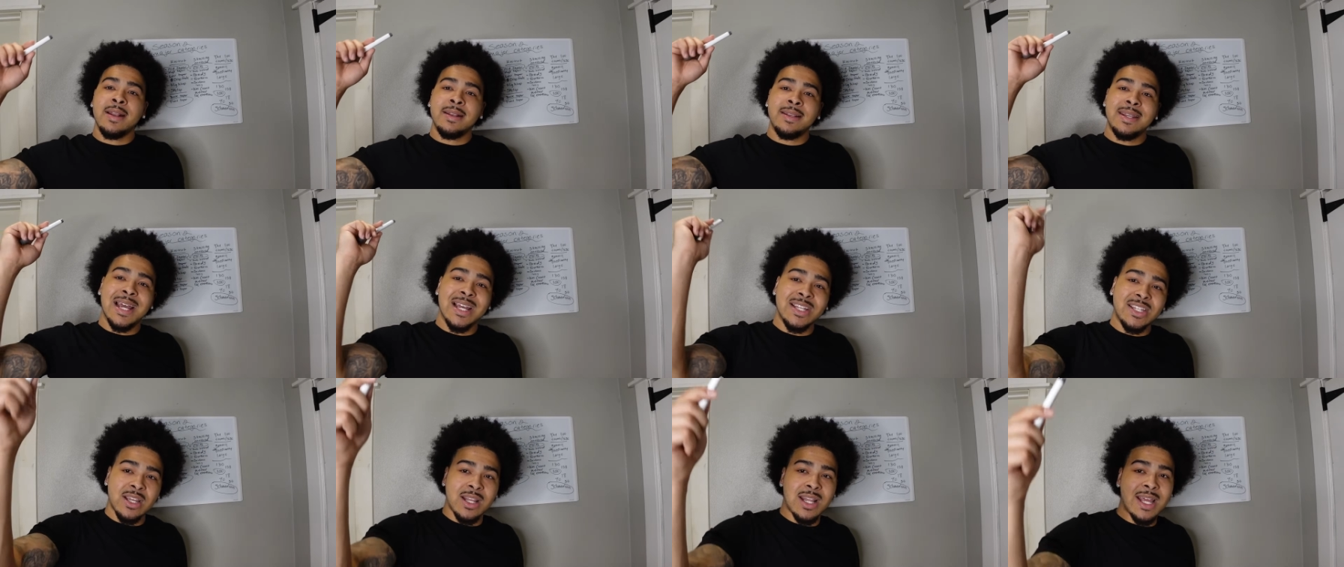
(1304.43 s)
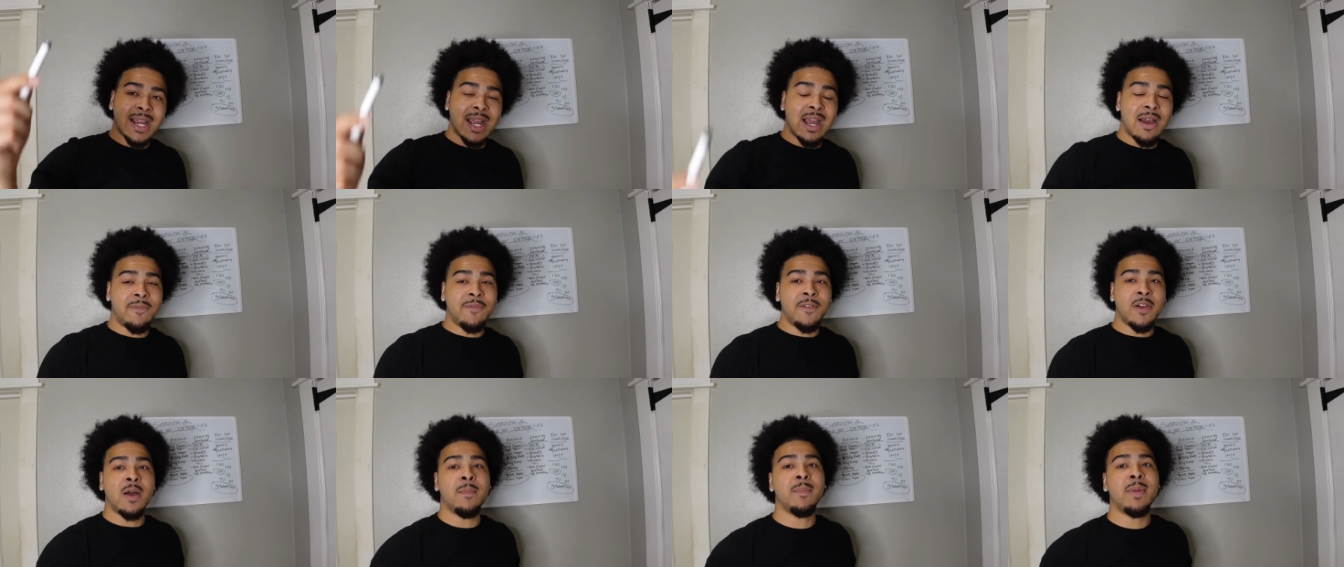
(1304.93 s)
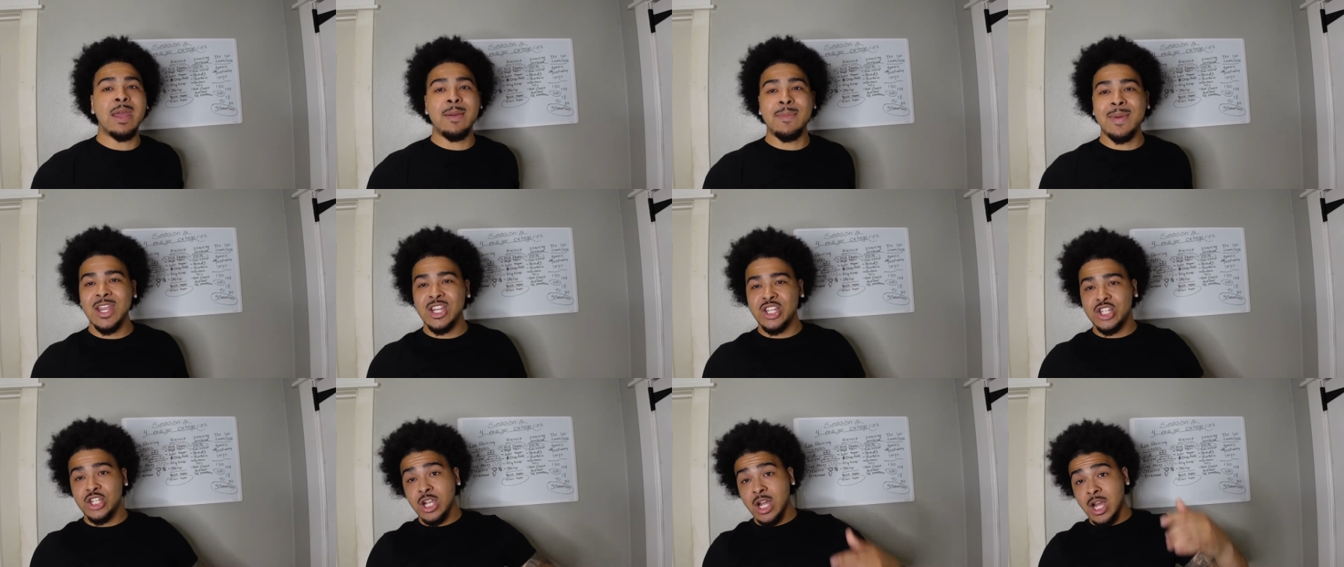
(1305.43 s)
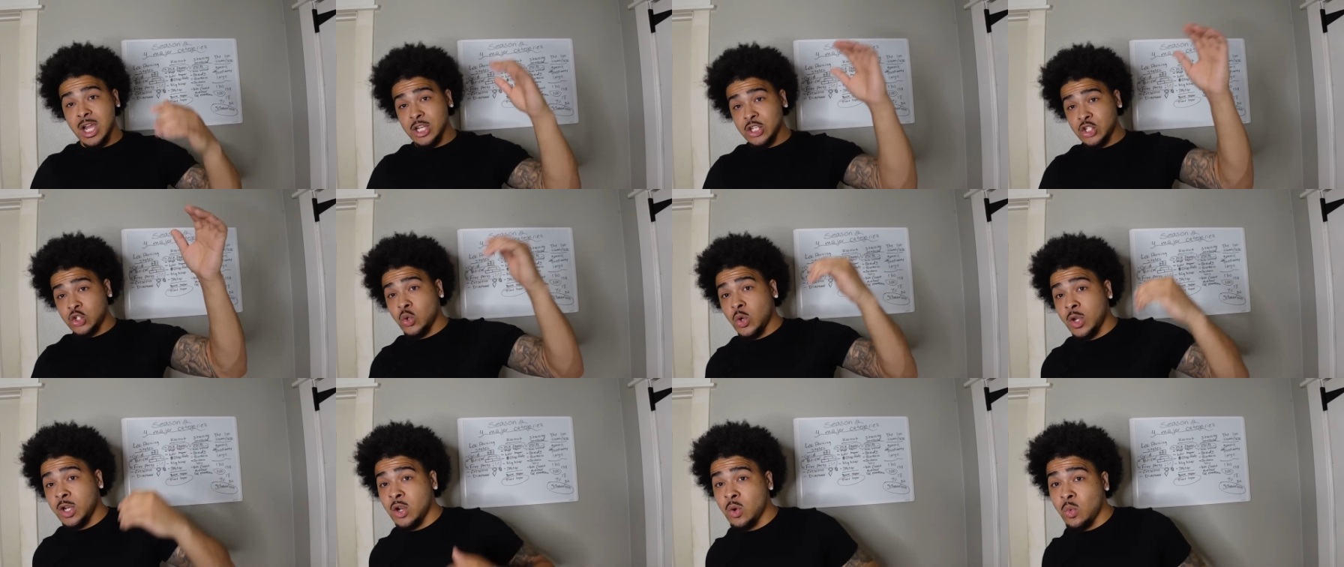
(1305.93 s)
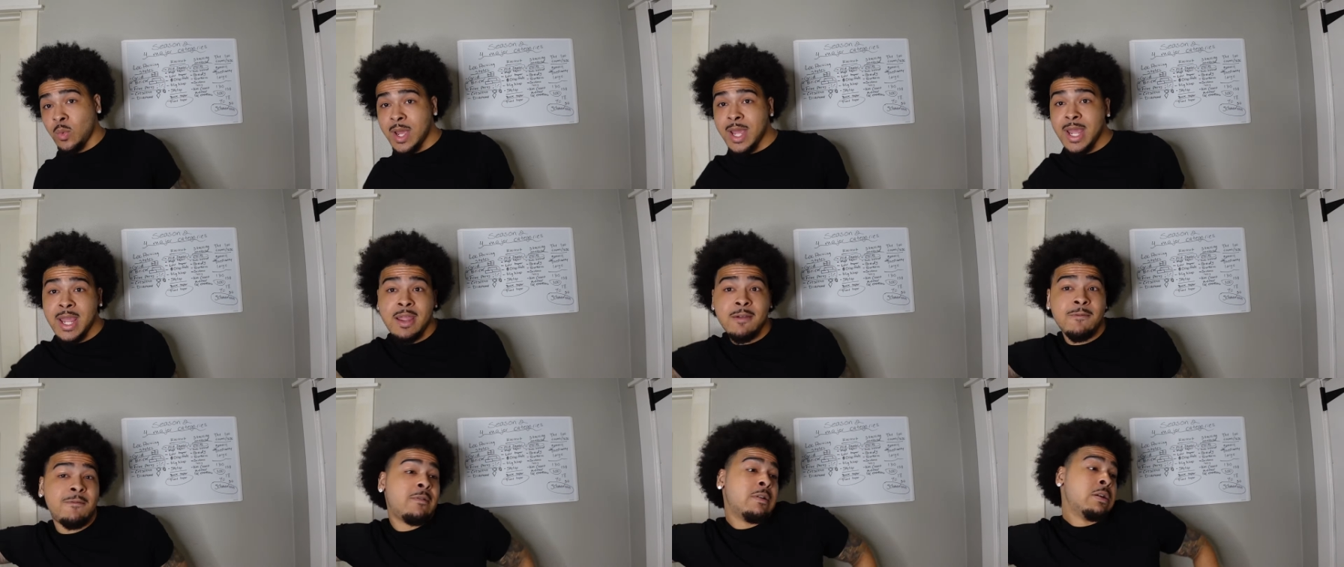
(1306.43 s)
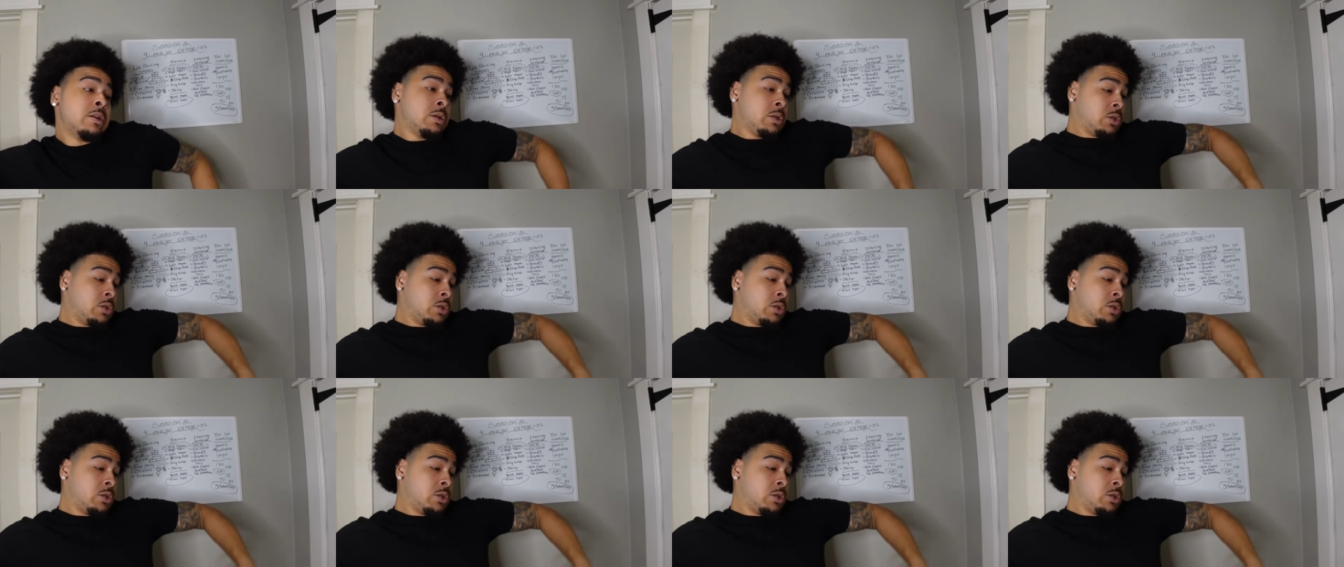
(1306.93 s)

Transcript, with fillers: That's all I got for y'all, man. Make sure y'all join the wave